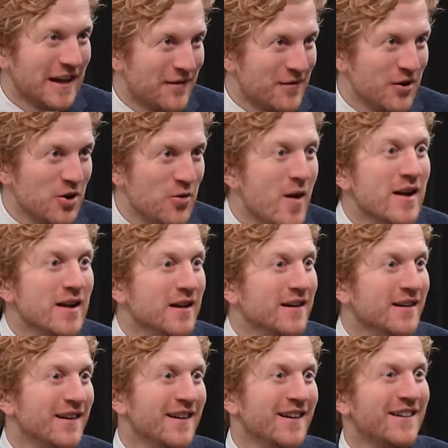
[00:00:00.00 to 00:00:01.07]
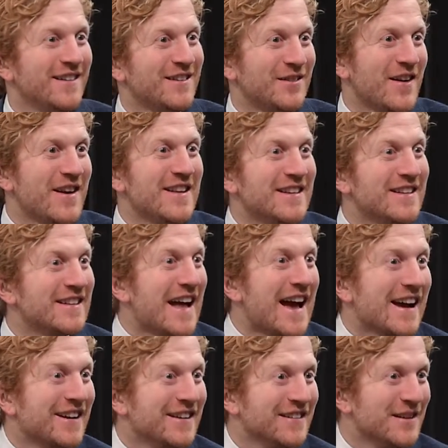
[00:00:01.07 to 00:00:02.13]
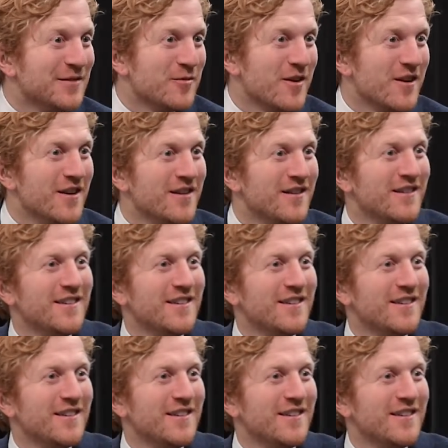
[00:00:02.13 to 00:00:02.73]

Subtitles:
giving you any sort of any slack, as it were?